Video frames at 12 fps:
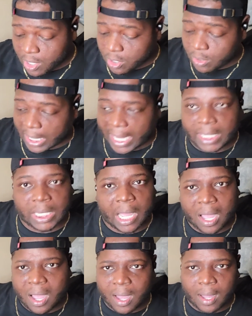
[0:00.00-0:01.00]
You like,
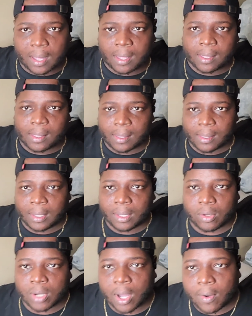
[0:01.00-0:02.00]
nah.
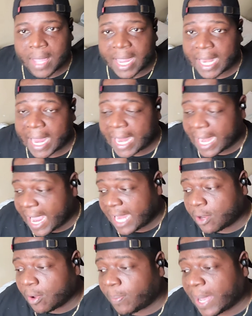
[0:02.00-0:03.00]
You know, and
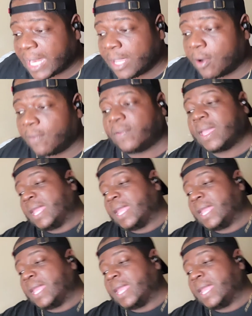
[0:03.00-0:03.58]
ain't nobody over.